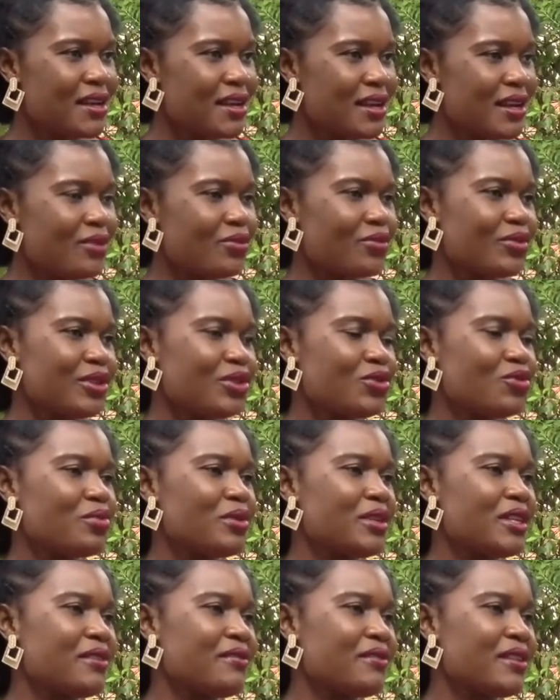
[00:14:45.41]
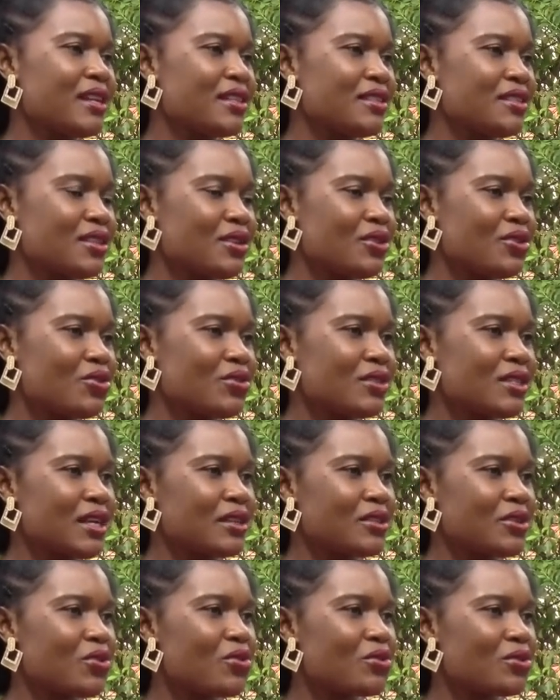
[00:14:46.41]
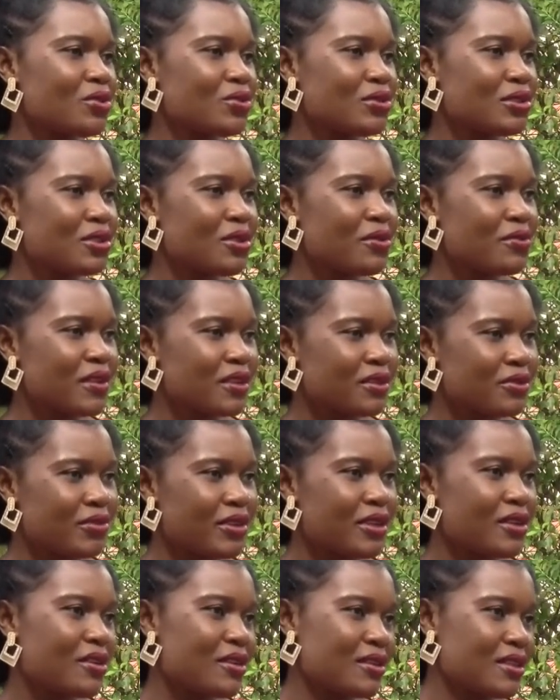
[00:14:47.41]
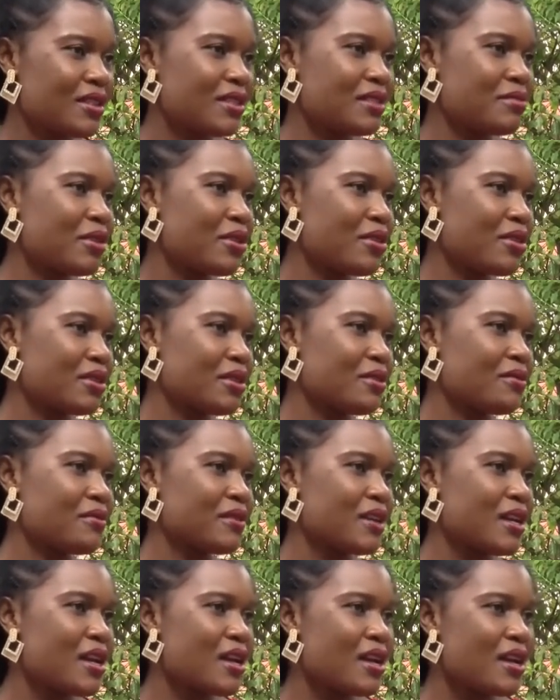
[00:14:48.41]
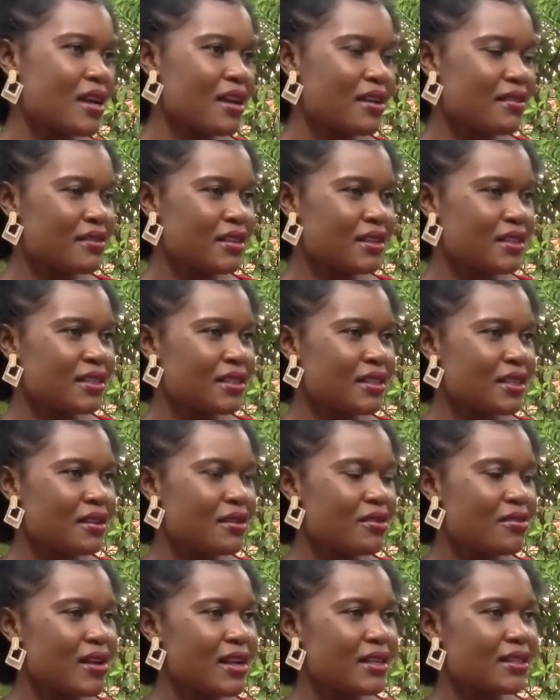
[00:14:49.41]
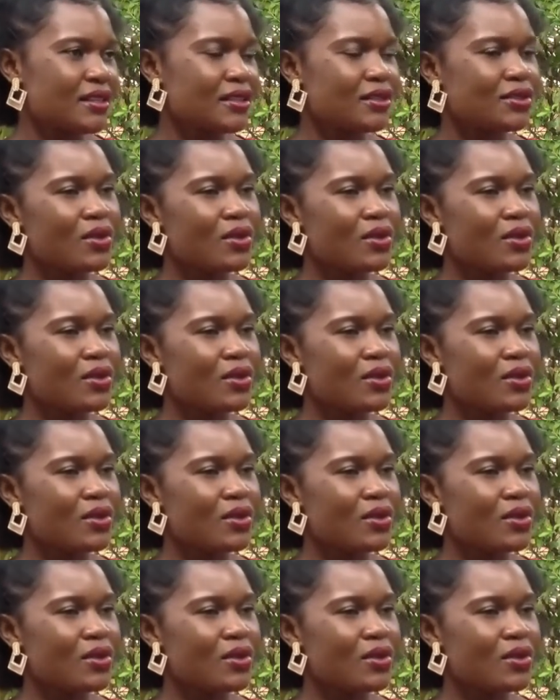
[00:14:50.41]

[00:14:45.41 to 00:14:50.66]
and we do believe that your sector also suffered great losses because of this crisis.